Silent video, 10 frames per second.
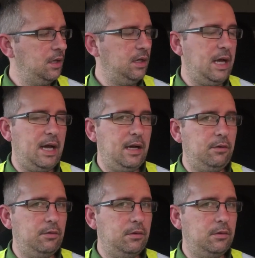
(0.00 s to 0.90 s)

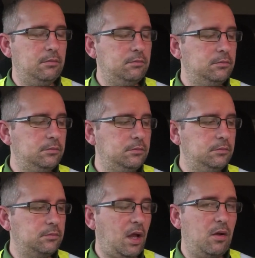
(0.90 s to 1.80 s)
Now,
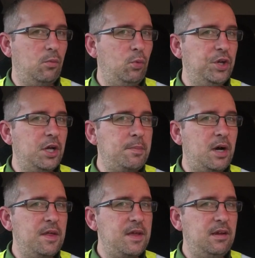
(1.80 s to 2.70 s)
would I
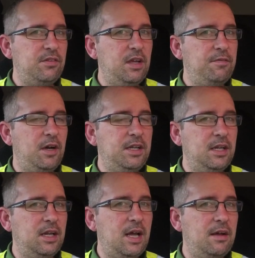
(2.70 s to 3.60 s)
buy this if I
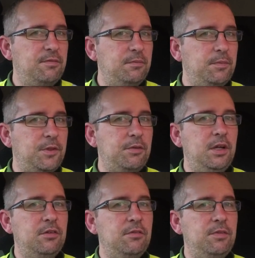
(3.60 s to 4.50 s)
didn't have
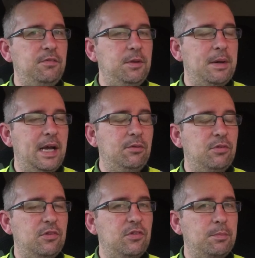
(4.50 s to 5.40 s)

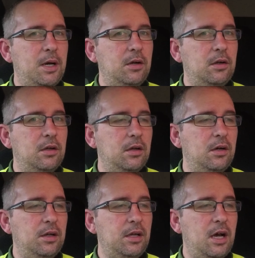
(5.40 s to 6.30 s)
£350 to spunk
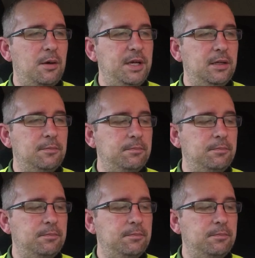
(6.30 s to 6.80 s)
on a Garmin?